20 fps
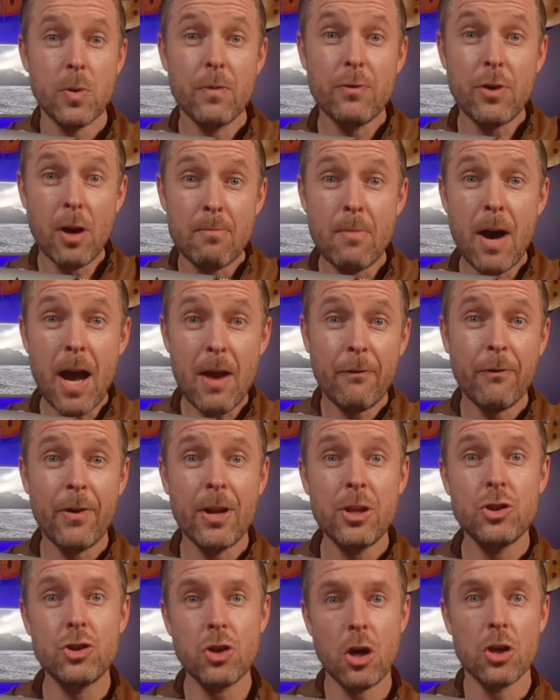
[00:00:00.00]
we've got my
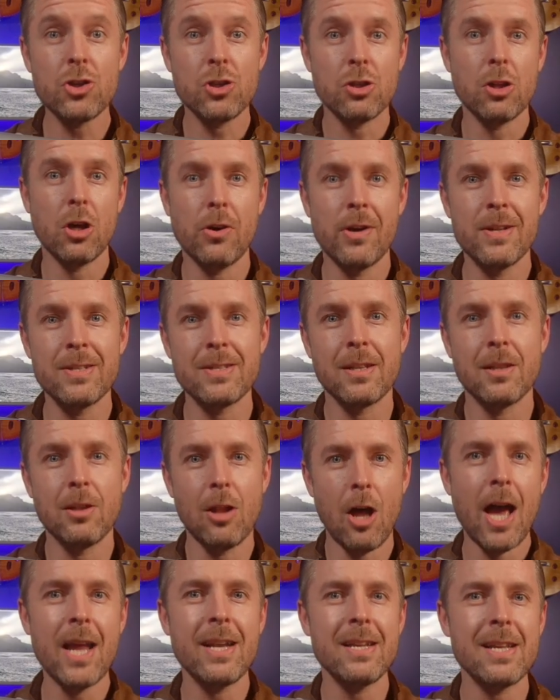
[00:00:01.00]
friend Josh Laurence
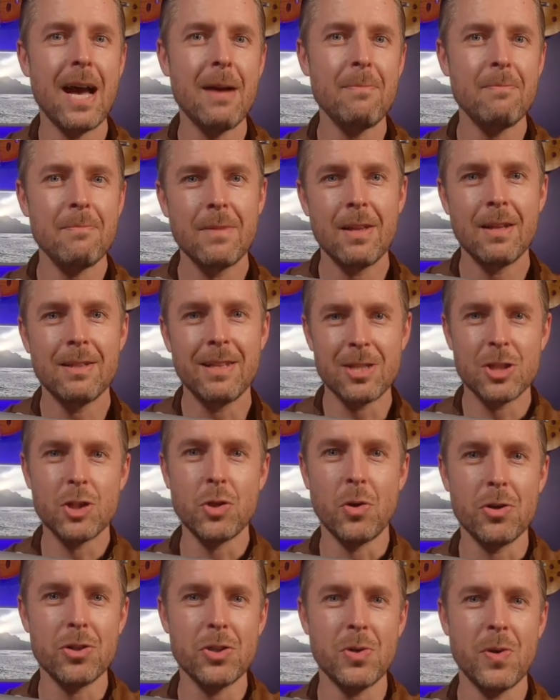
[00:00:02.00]
lined up. Let's
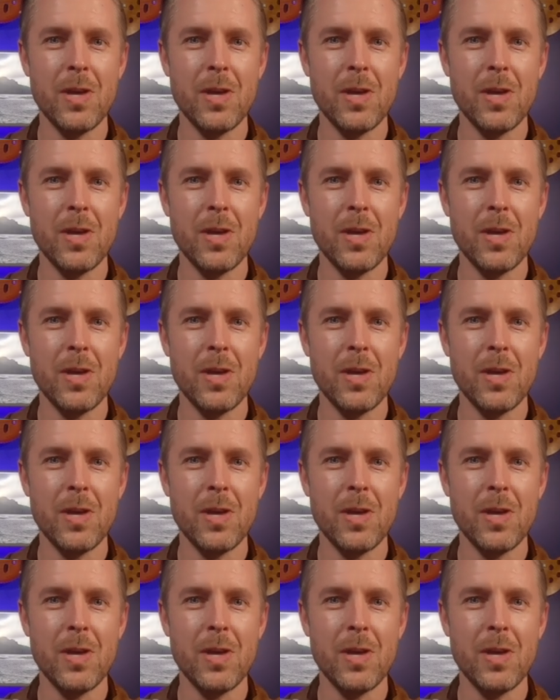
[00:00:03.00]
talk to